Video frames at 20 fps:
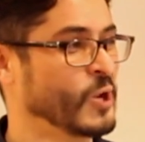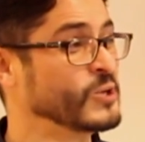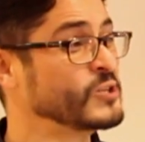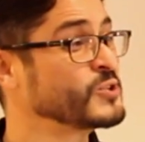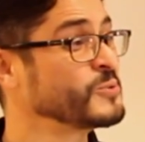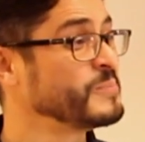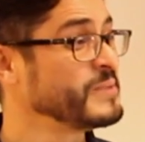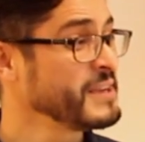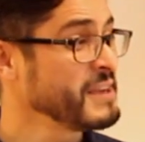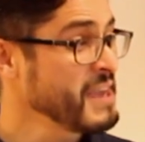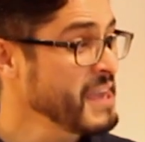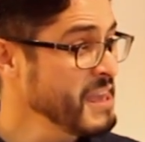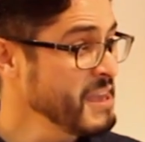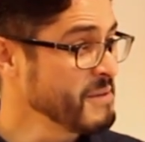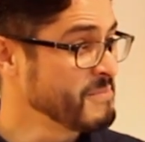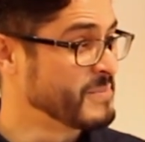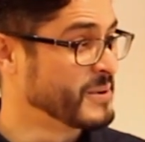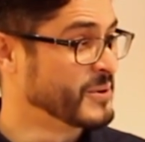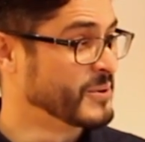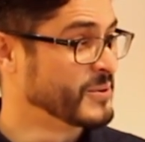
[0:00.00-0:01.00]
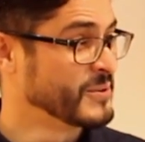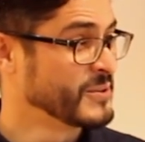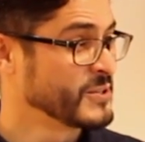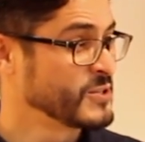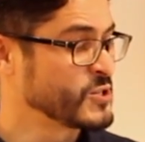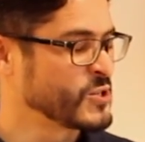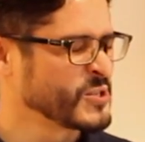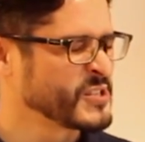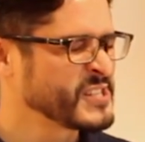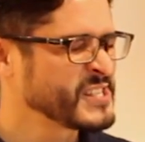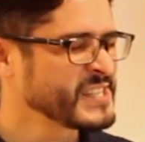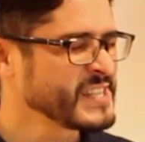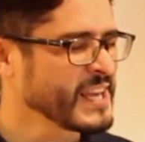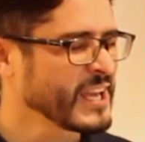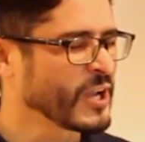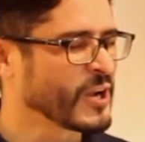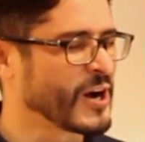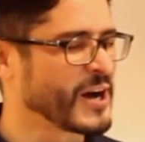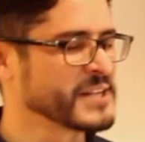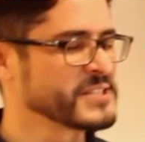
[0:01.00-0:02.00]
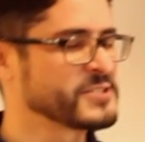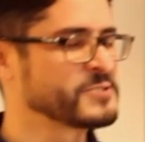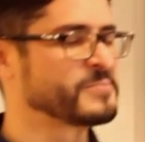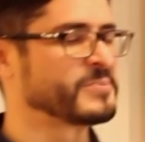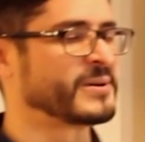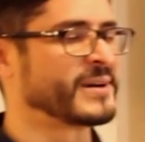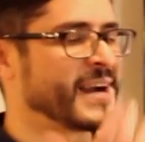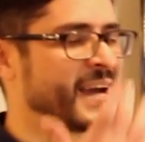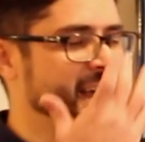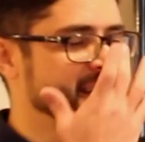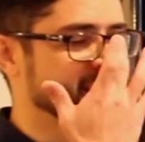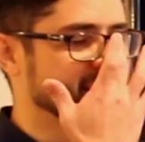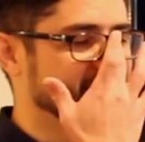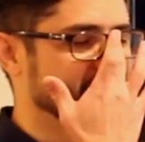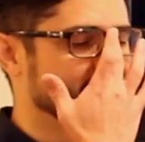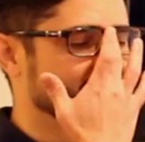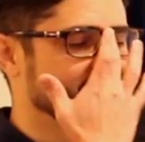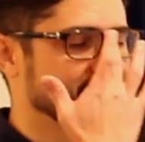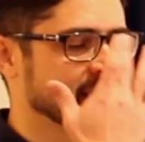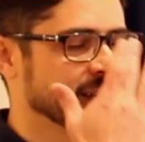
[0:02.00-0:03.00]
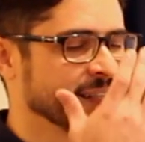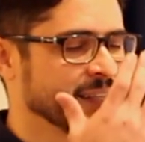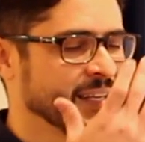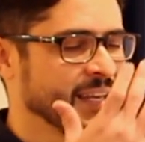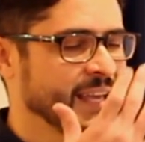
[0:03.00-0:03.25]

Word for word: Would you be able to see God's presence